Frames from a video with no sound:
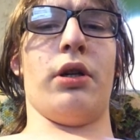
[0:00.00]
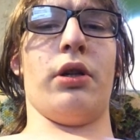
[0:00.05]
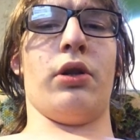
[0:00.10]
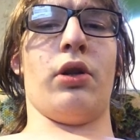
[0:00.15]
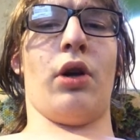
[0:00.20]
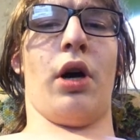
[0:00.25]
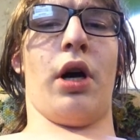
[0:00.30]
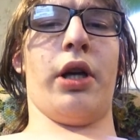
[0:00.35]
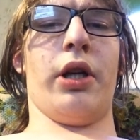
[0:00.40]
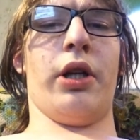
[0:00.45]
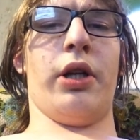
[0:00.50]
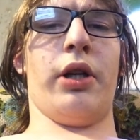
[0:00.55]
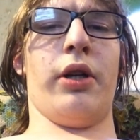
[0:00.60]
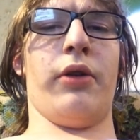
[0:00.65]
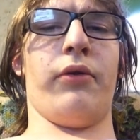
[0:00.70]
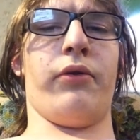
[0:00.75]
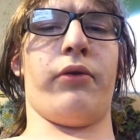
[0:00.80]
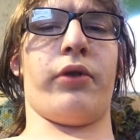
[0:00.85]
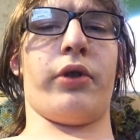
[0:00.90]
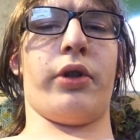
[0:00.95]
Not in
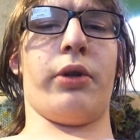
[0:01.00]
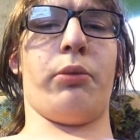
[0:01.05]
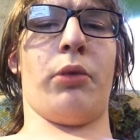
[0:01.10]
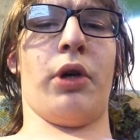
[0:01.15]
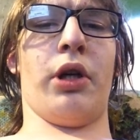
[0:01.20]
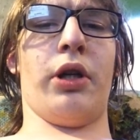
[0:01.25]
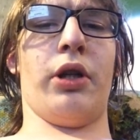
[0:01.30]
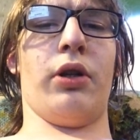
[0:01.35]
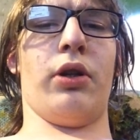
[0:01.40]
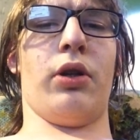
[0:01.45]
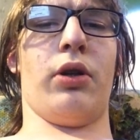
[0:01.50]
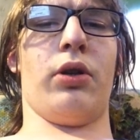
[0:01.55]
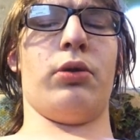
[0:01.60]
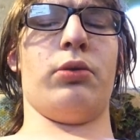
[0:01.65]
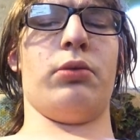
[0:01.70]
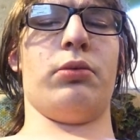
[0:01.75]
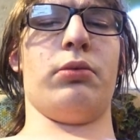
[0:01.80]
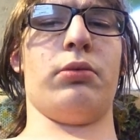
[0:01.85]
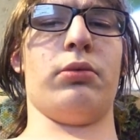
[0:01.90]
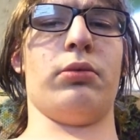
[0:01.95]
it for the money, though.